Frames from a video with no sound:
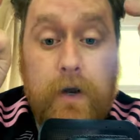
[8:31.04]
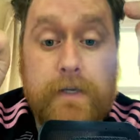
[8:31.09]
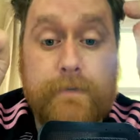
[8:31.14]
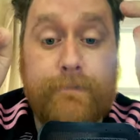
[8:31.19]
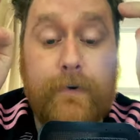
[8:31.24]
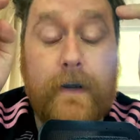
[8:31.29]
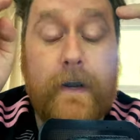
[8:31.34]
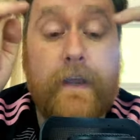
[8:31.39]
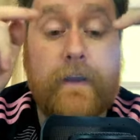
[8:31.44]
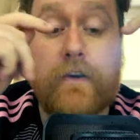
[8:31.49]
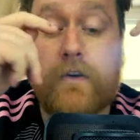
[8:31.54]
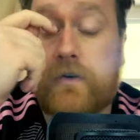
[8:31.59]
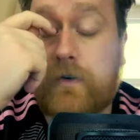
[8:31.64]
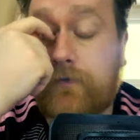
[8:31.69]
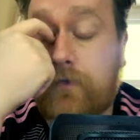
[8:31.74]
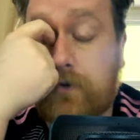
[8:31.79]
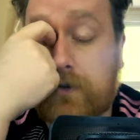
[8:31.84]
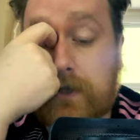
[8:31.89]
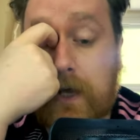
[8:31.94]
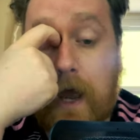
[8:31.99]
Panenka of
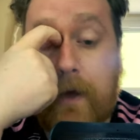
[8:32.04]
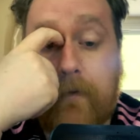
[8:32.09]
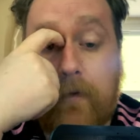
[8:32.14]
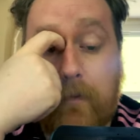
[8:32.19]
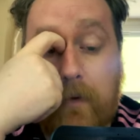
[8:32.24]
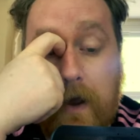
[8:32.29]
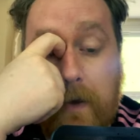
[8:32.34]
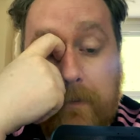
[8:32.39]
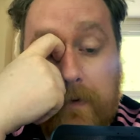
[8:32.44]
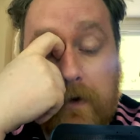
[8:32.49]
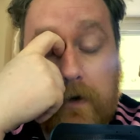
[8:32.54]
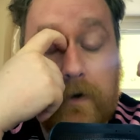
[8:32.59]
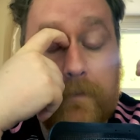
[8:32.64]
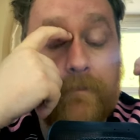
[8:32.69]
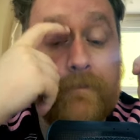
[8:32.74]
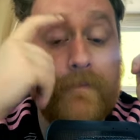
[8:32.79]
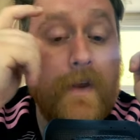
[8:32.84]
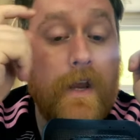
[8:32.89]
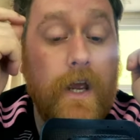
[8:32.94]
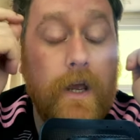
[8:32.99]
all time, in my opinion,
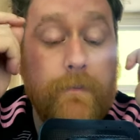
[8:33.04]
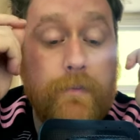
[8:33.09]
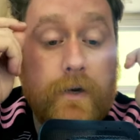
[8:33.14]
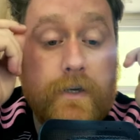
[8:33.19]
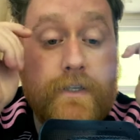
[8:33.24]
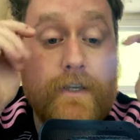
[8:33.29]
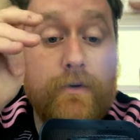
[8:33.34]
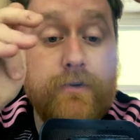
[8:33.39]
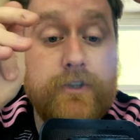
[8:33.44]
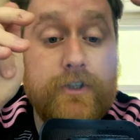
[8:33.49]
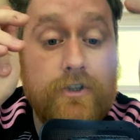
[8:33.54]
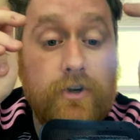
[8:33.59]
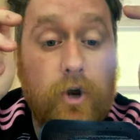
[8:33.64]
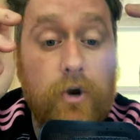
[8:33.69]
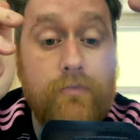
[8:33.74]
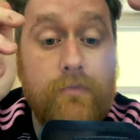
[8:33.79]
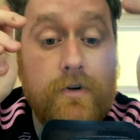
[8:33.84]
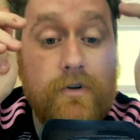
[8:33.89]
because there was so much